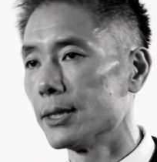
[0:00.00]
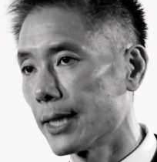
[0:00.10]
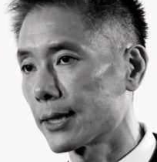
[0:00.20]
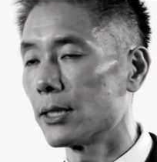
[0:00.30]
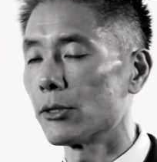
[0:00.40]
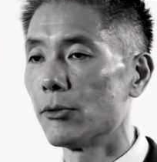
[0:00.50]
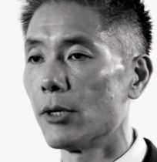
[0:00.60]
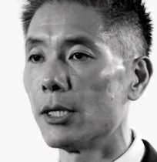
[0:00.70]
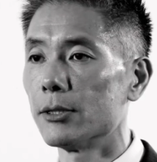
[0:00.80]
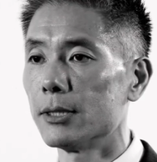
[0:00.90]
technical
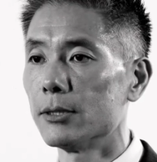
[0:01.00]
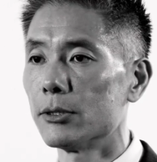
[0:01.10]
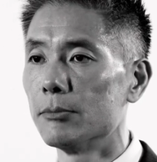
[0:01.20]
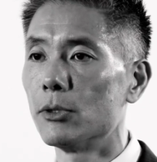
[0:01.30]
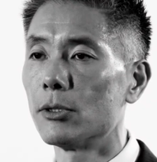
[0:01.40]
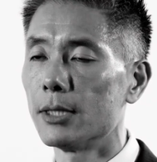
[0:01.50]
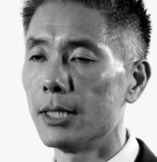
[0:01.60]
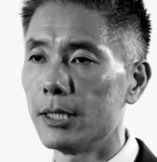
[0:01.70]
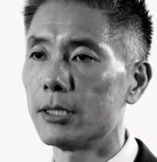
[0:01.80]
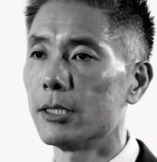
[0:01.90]
roles into more
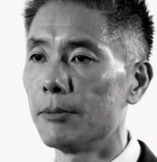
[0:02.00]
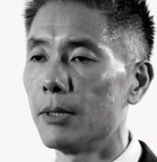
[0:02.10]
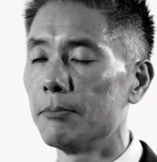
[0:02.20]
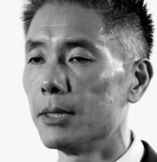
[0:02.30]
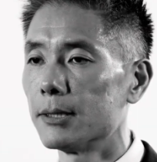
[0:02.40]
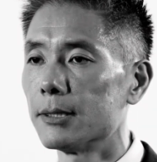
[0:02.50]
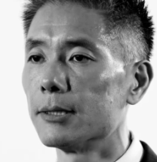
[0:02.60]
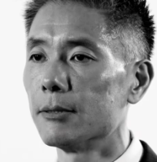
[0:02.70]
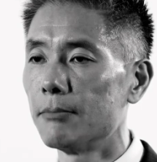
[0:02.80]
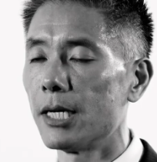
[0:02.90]
leadership and
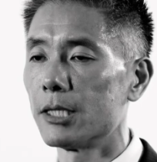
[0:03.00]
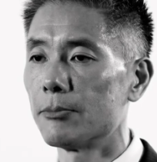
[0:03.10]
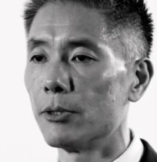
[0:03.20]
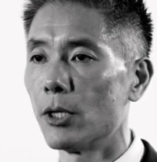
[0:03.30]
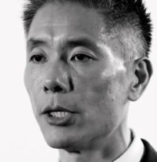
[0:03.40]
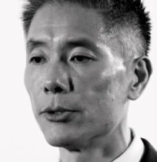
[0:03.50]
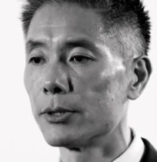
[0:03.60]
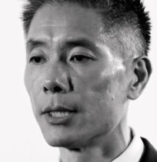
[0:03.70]
business and management roles.